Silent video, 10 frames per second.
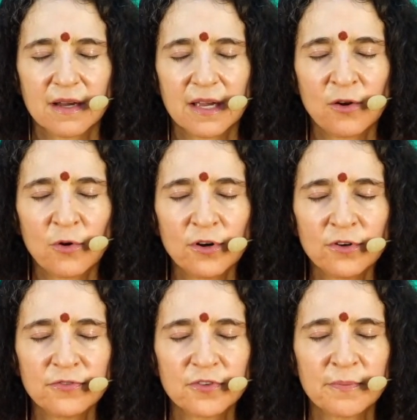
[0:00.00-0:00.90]
In
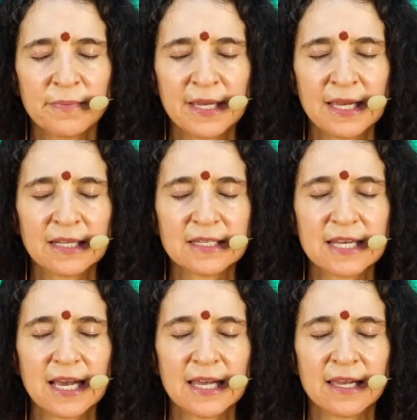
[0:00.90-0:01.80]
order for me to
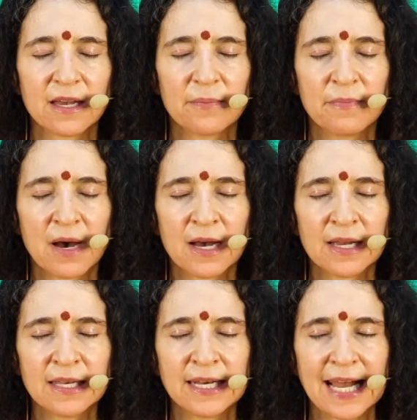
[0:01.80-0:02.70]
take
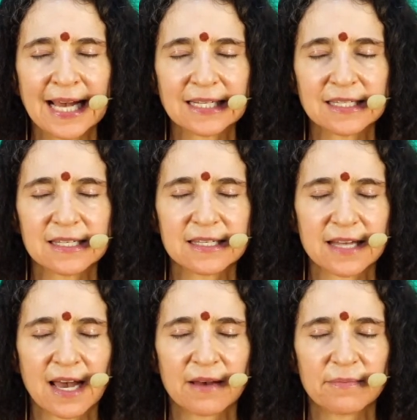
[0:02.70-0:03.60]
my next
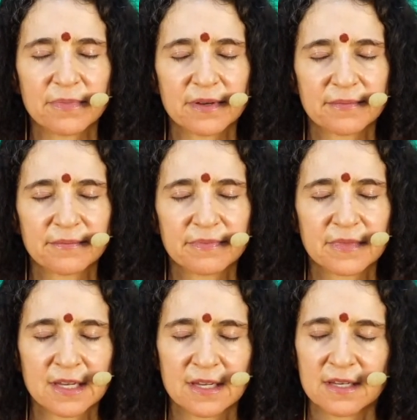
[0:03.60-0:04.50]
step,
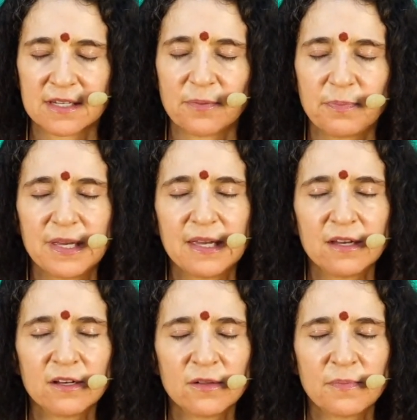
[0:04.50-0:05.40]
to
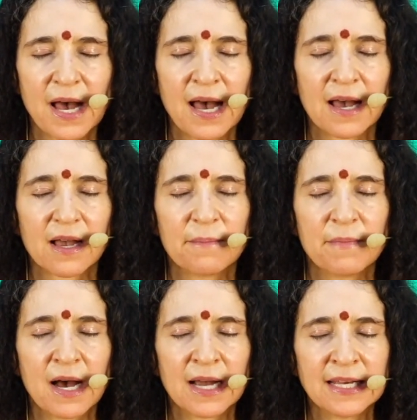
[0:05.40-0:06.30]
peel back
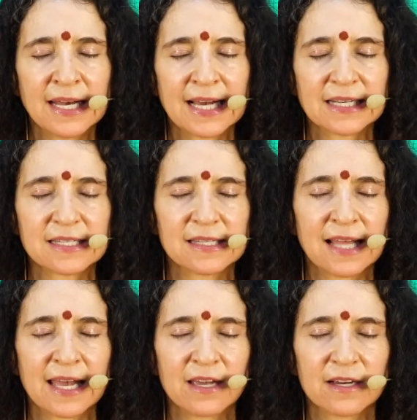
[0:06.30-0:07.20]
my next
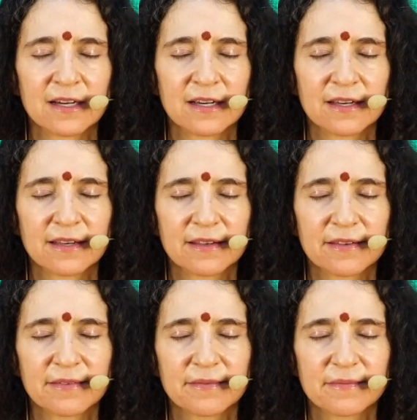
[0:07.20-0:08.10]
layer,
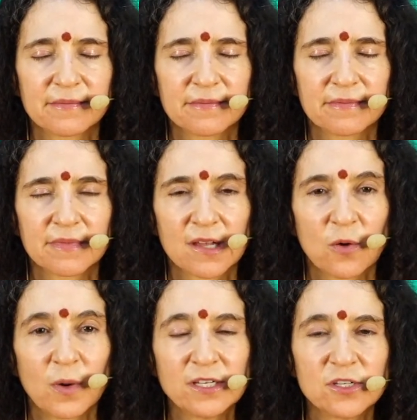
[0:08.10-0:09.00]

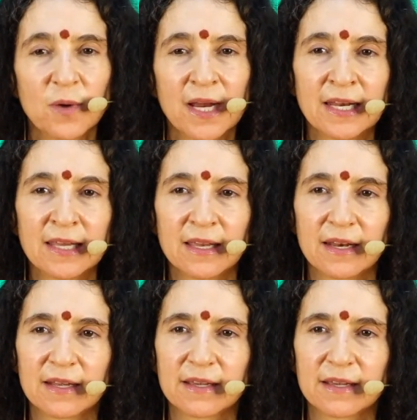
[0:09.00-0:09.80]
what do I need?